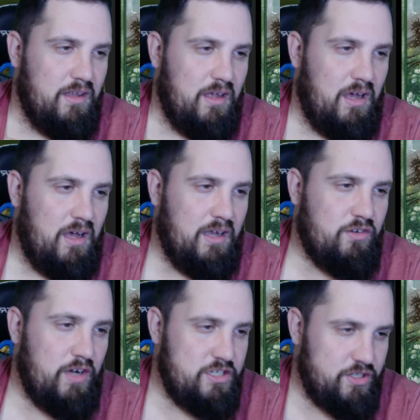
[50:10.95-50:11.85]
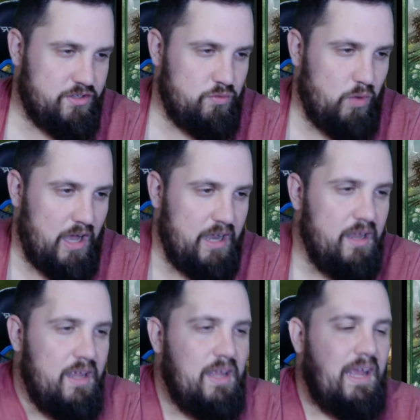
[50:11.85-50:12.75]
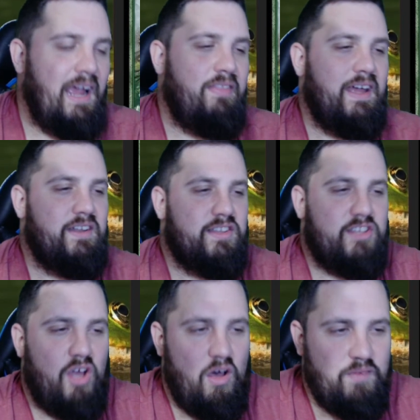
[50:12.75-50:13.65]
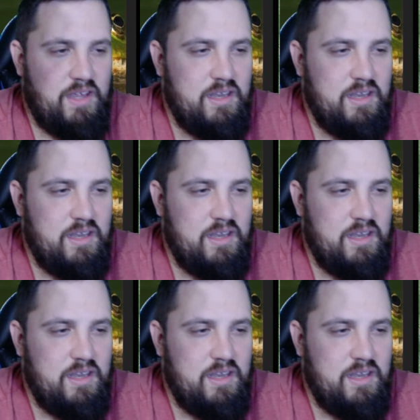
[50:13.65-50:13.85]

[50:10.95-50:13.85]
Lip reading: on creatures you want. And then to solve it,